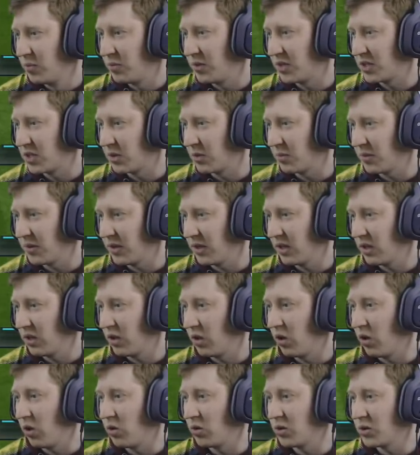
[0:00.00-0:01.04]
Bishop
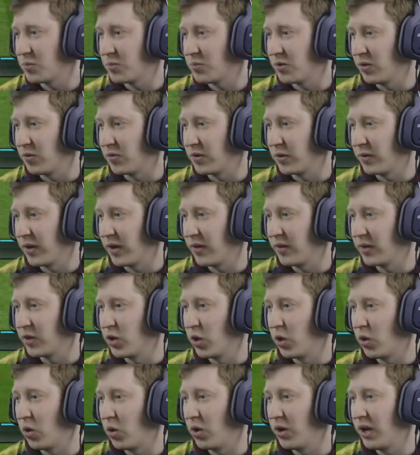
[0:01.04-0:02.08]
Oz beautifully round the
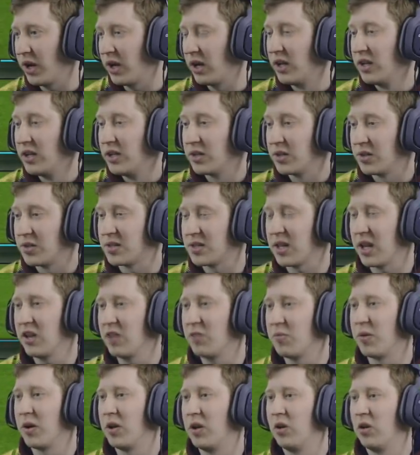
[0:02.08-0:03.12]
corner. Good
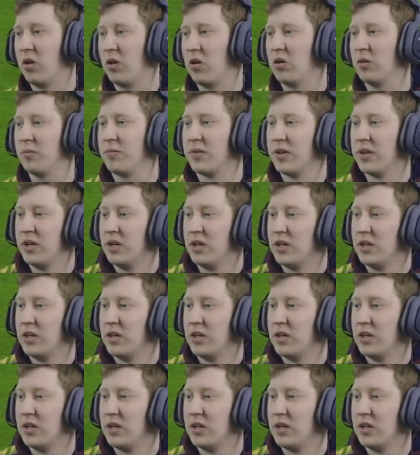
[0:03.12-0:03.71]
save by Long.